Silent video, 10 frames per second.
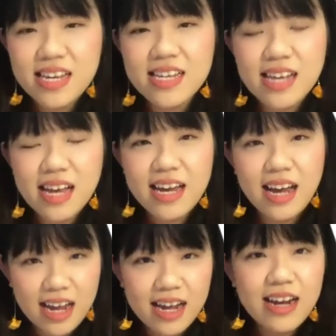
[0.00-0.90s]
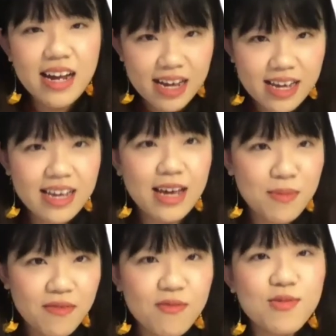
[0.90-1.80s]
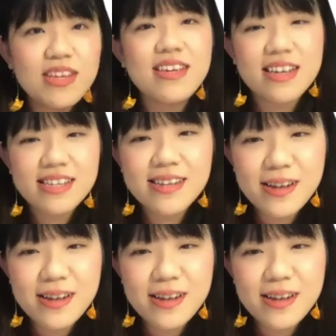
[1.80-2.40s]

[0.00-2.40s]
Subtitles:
I am a foodie. Yes, yeah.